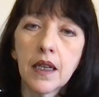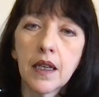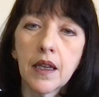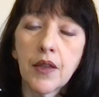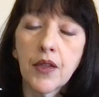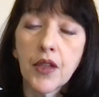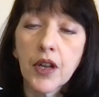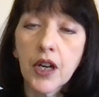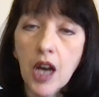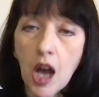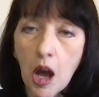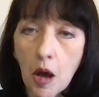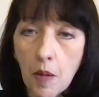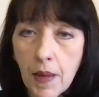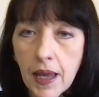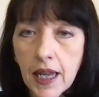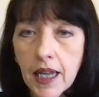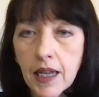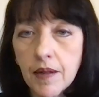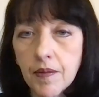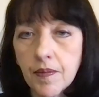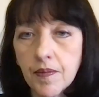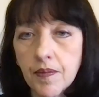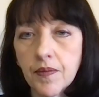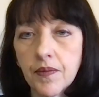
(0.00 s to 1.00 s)
The
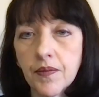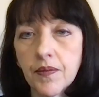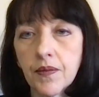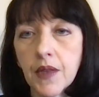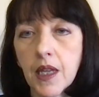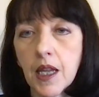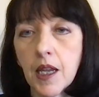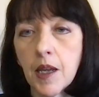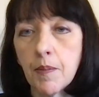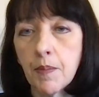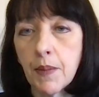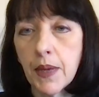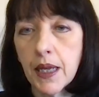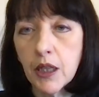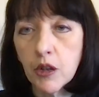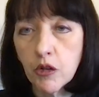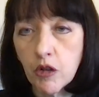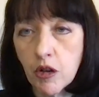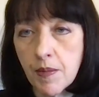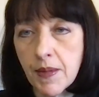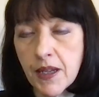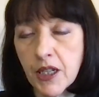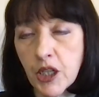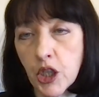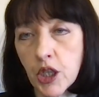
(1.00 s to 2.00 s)
coming,
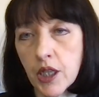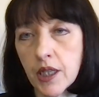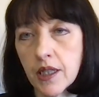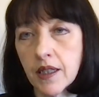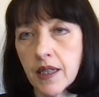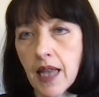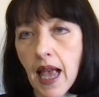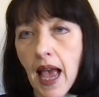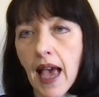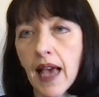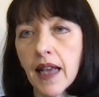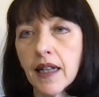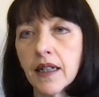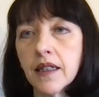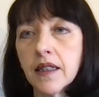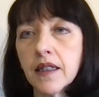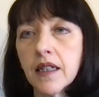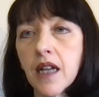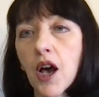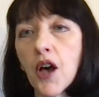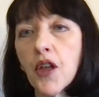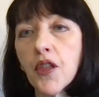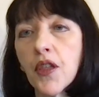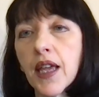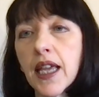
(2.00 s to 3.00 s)
pilgrimages and
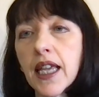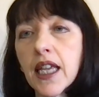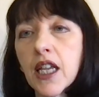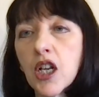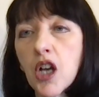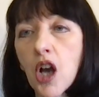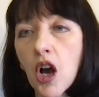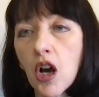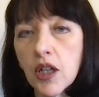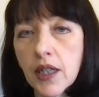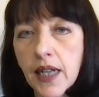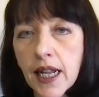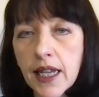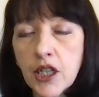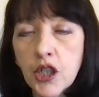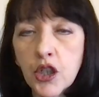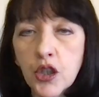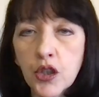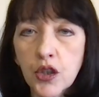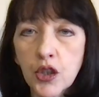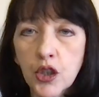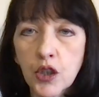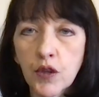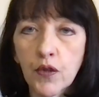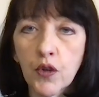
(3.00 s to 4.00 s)
other
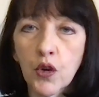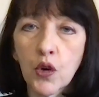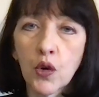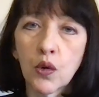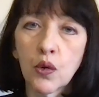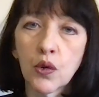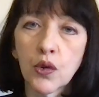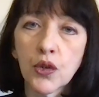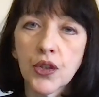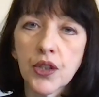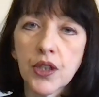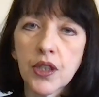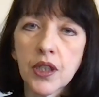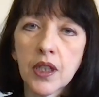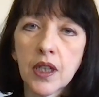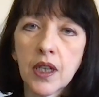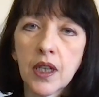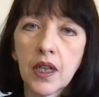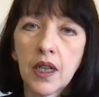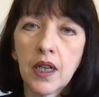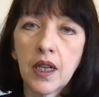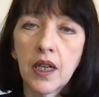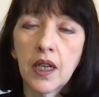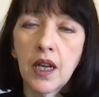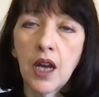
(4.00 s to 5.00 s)
incarnations, of course,
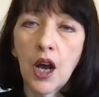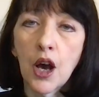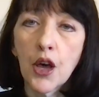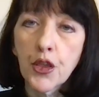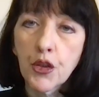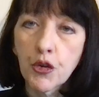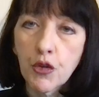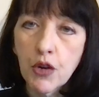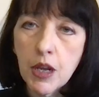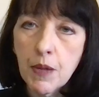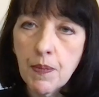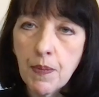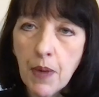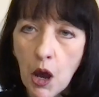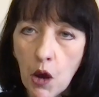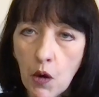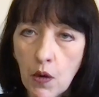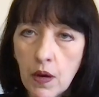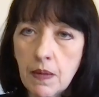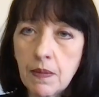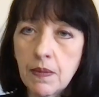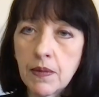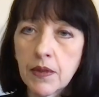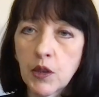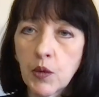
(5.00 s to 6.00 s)
are three
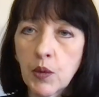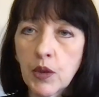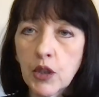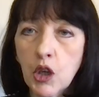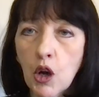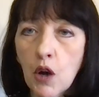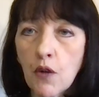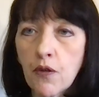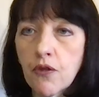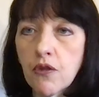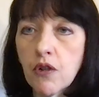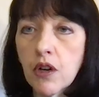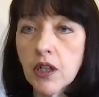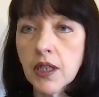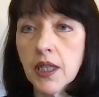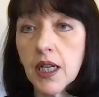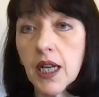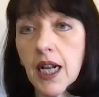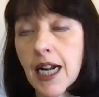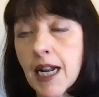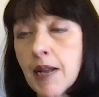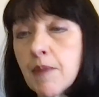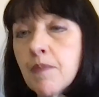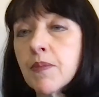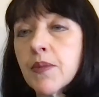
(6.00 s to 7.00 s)
poems which offer us a
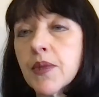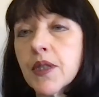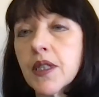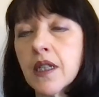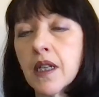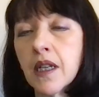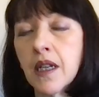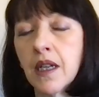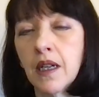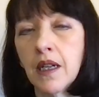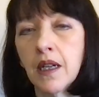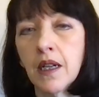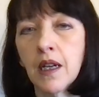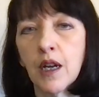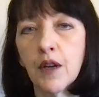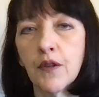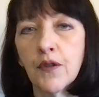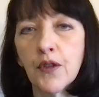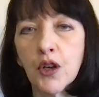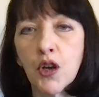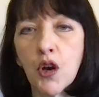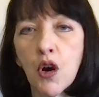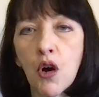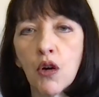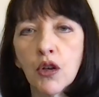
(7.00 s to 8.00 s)
glimpse of the
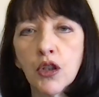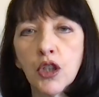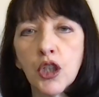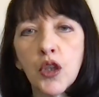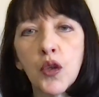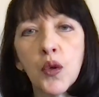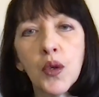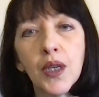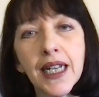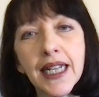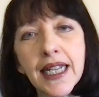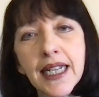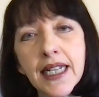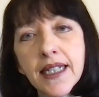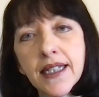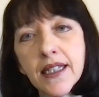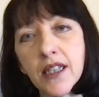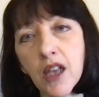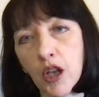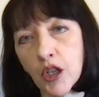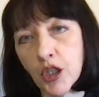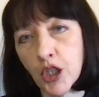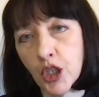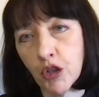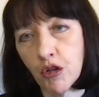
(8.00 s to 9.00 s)
God who leads
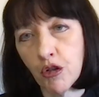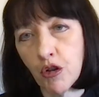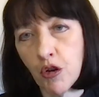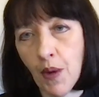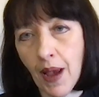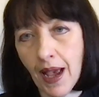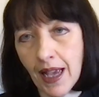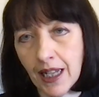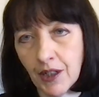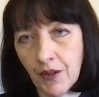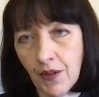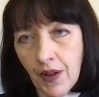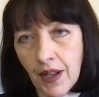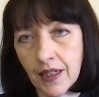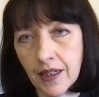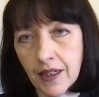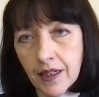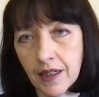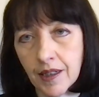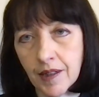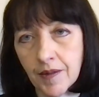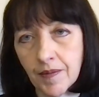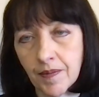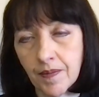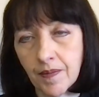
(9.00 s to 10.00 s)
us through Advent.